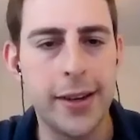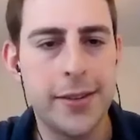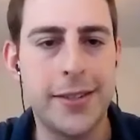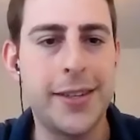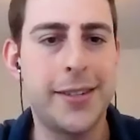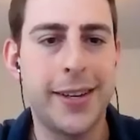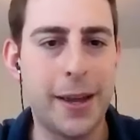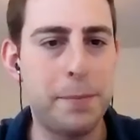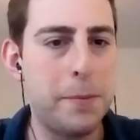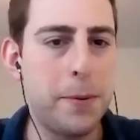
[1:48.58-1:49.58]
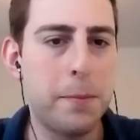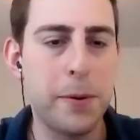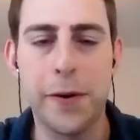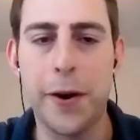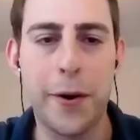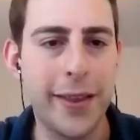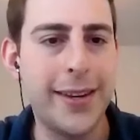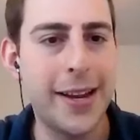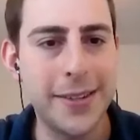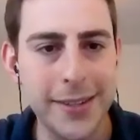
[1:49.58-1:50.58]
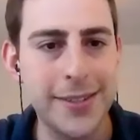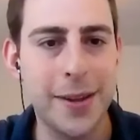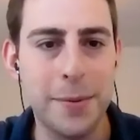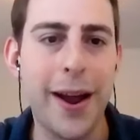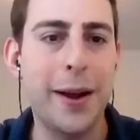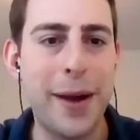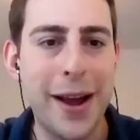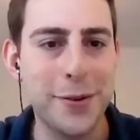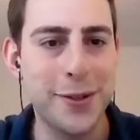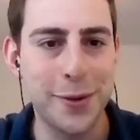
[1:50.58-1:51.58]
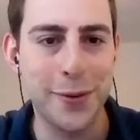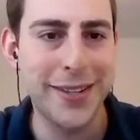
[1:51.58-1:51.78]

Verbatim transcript: a statistic that people prefer going to the dentist than buying a mattress at